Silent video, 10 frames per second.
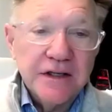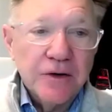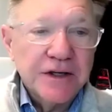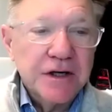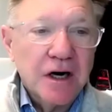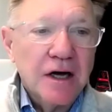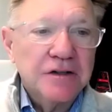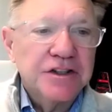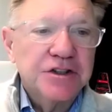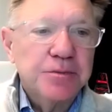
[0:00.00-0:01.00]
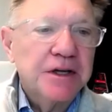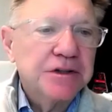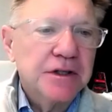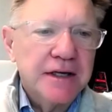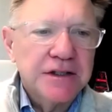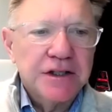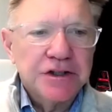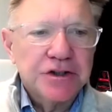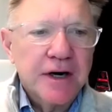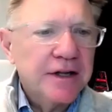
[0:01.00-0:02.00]
to know I started out as a special ed
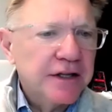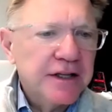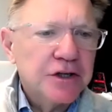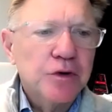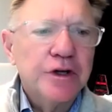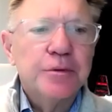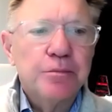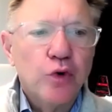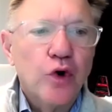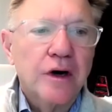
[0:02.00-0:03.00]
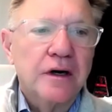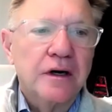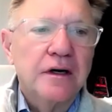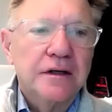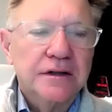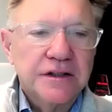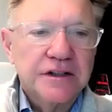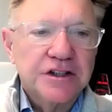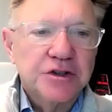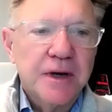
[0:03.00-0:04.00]
teacher. I think that's really important because
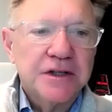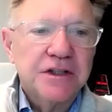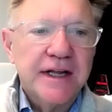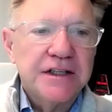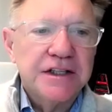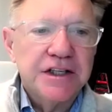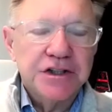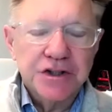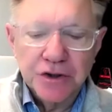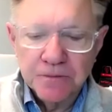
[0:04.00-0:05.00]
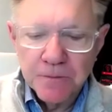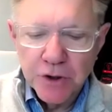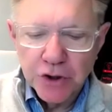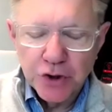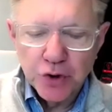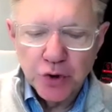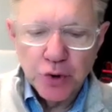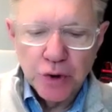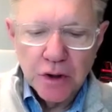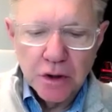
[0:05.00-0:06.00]
as a special ed teacher,
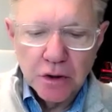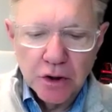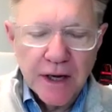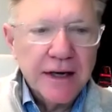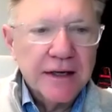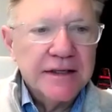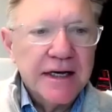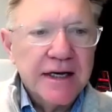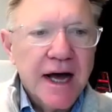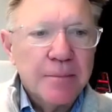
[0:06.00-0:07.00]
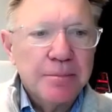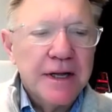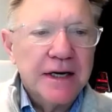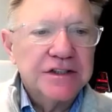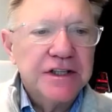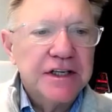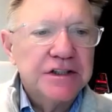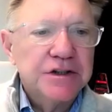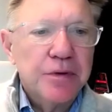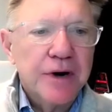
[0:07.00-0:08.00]
you learn how to take complex
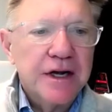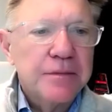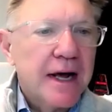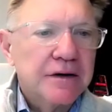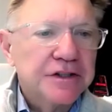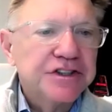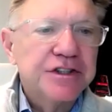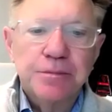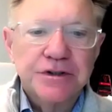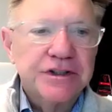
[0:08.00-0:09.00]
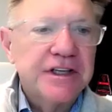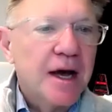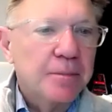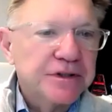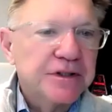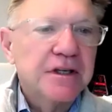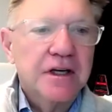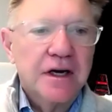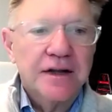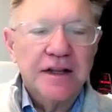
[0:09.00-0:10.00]
things and break them down to simple steps.
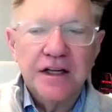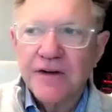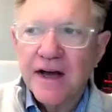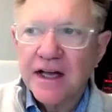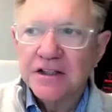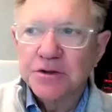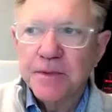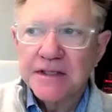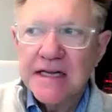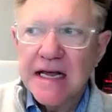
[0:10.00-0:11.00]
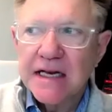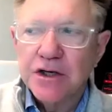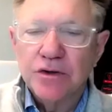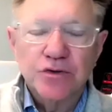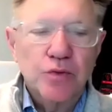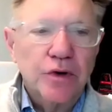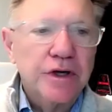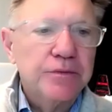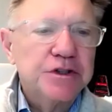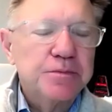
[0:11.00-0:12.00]
And I think if I hadn't spent 10 years
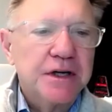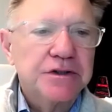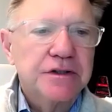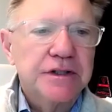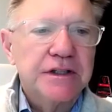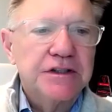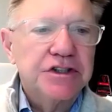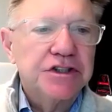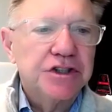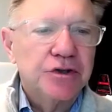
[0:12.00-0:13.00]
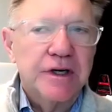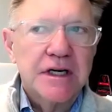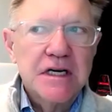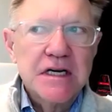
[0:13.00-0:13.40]
working with special needs children,